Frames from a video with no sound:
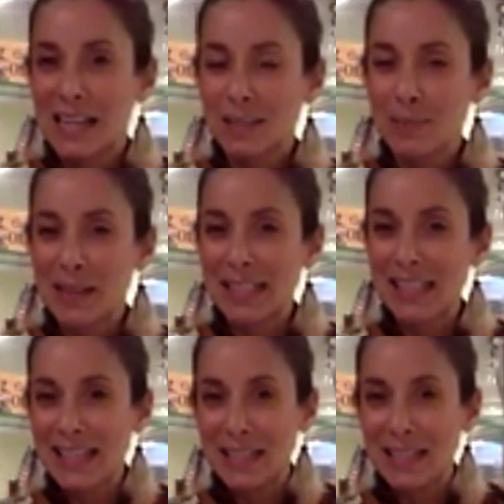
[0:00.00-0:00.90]
My
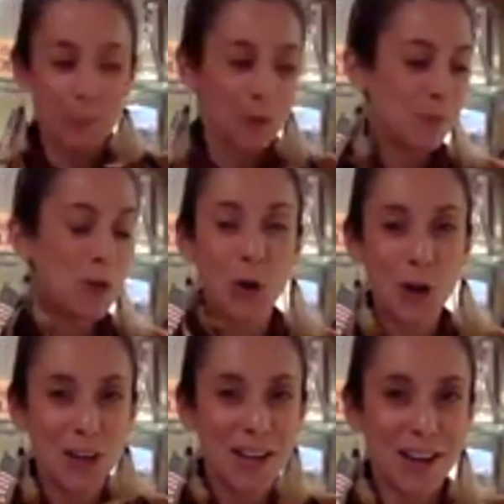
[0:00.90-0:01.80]
sneaky tip. You
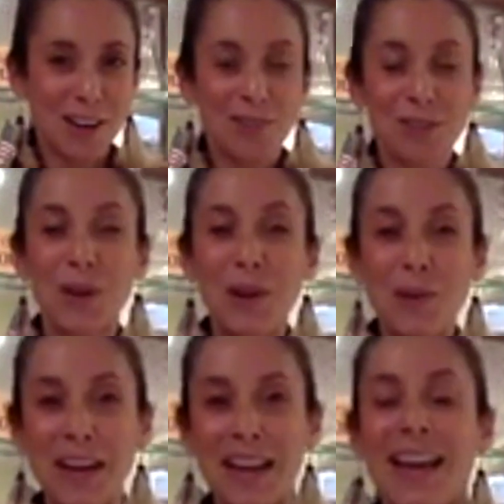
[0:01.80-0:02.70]
heard it here. So
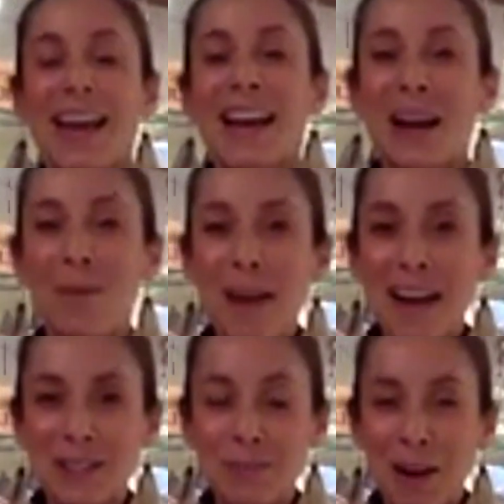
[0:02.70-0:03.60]
anyway, come
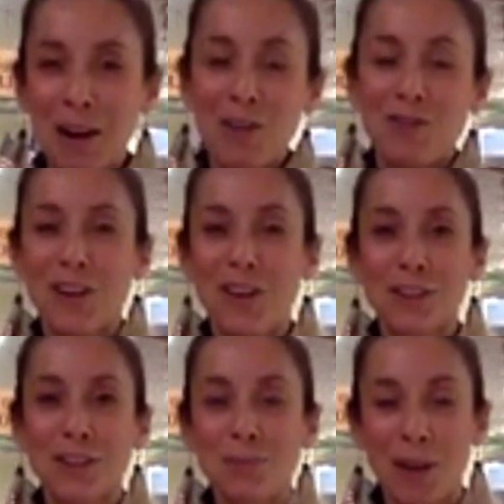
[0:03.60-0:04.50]
back tomorrow for another
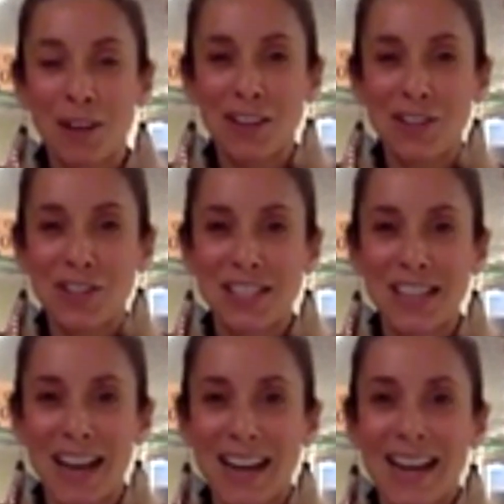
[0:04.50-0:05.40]

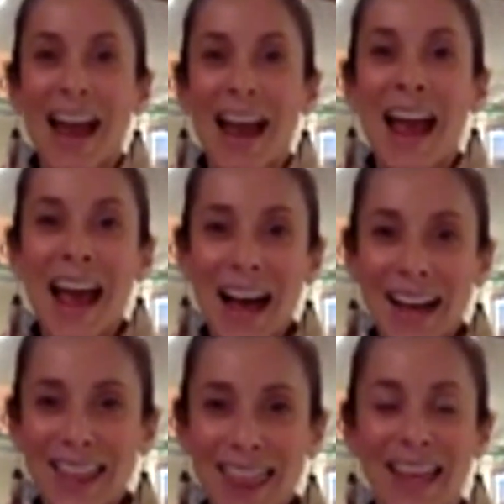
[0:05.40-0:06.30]

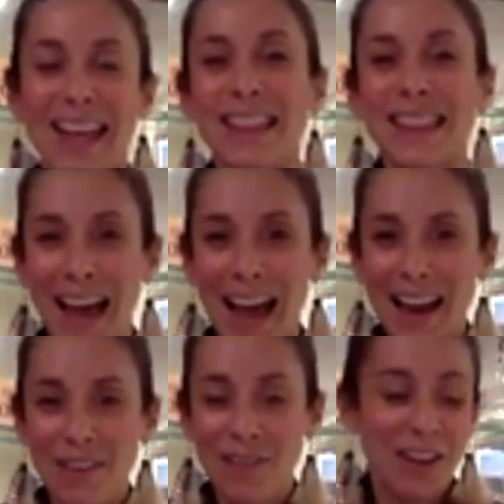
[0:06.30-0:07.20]
SmallHinges.Health
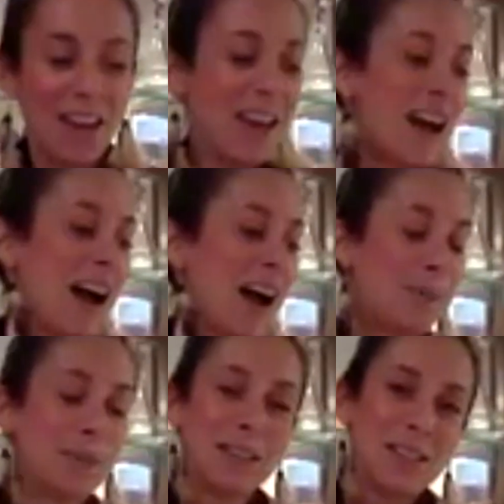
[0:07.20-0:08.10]
live.
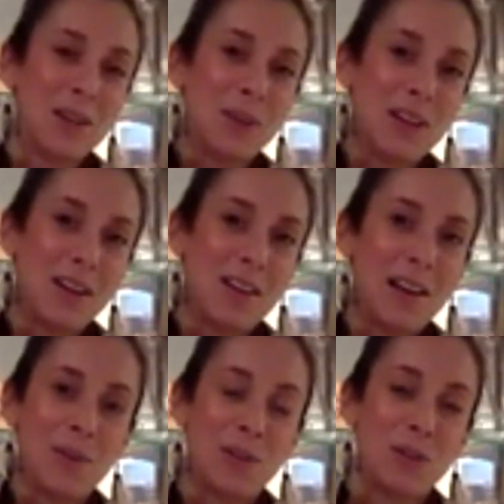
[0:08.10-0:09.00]
I'm Lindsay O'Neill. I
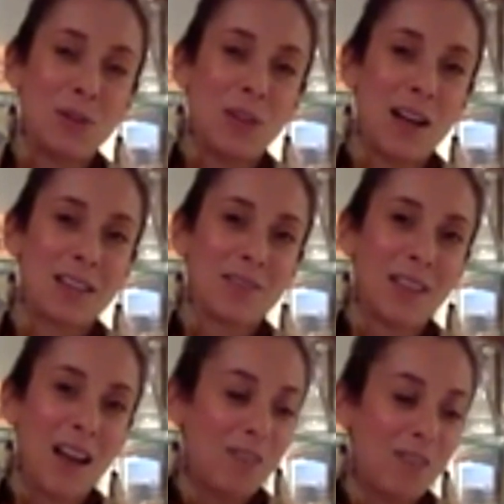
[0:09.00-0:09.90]
wish you lots of
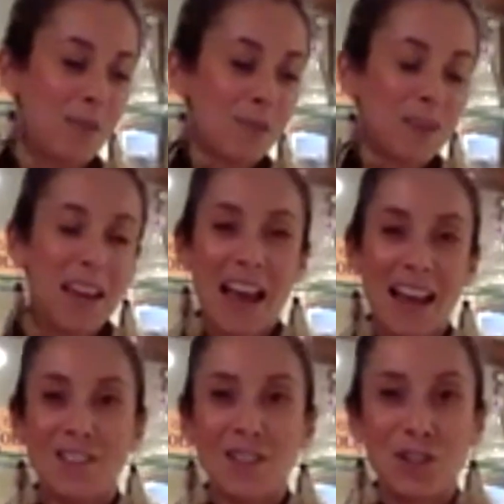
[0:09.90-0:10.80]
love
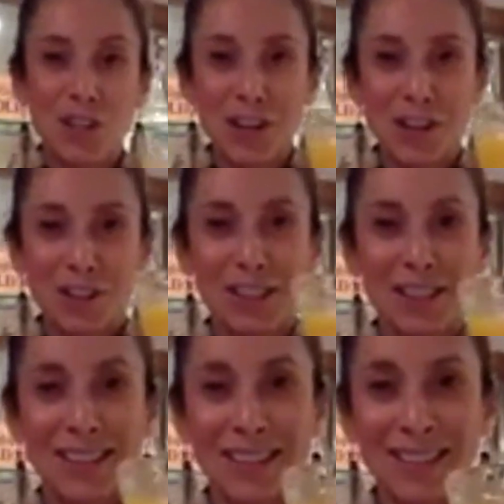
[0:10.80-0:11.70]
and cheers.
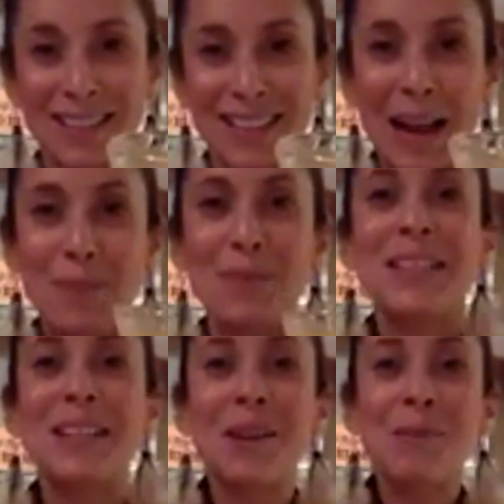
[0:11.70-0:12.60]
Happy
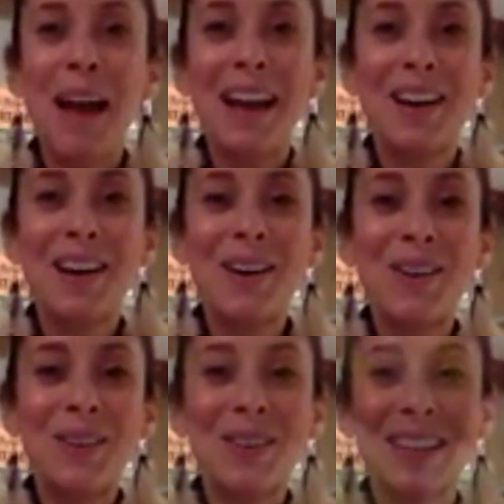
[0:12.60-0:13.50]
Cinco de
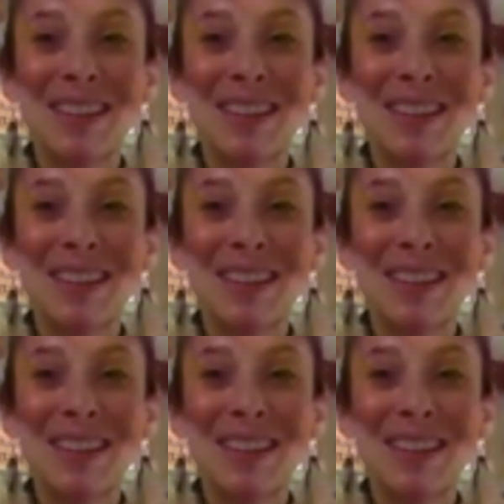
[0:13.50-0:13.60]
Mayo.